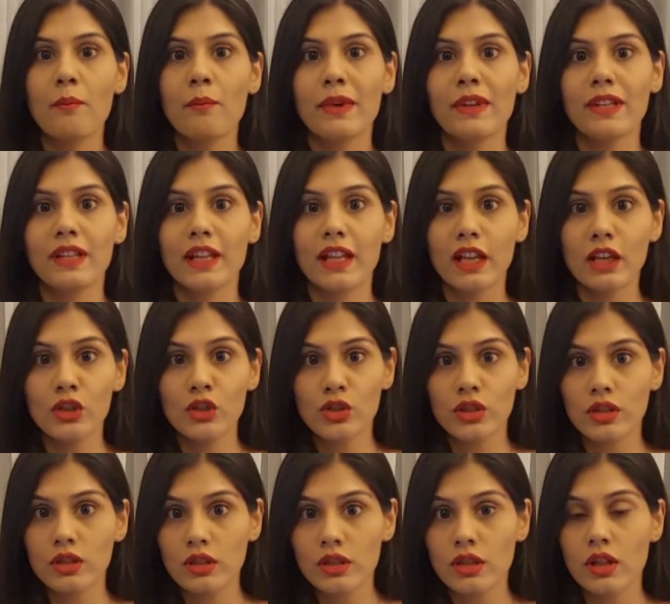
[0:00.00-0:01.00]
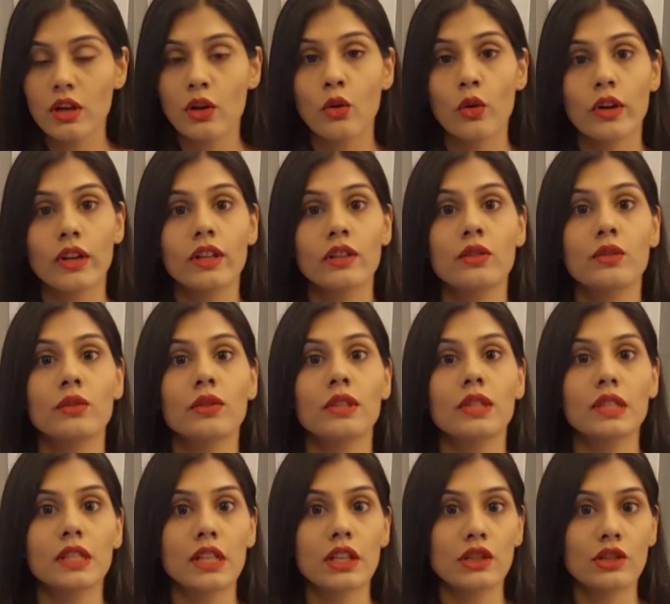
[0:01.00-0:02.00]
medications according to the
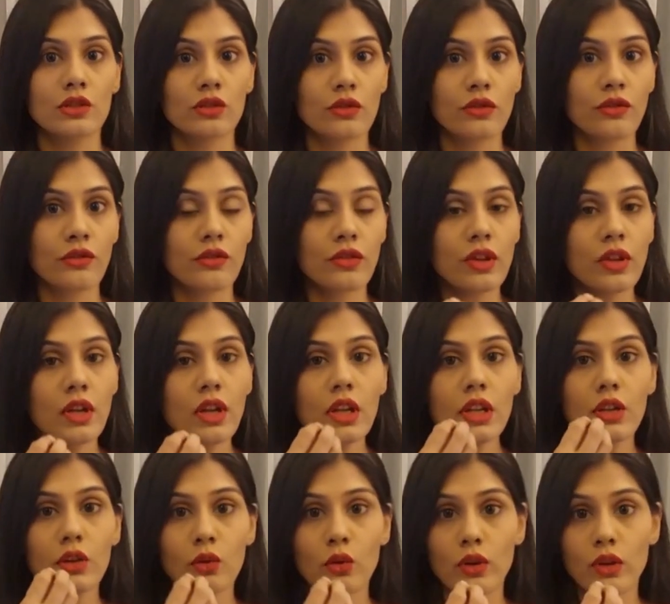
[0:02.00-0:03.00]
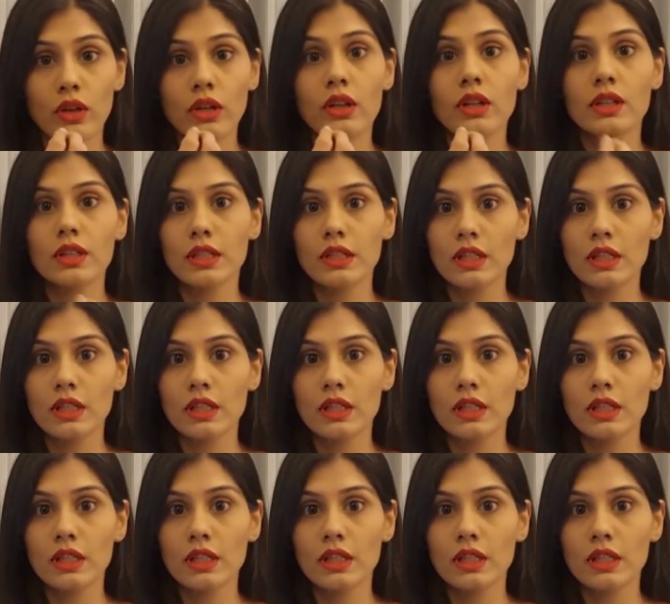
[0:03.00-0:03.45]
stages of your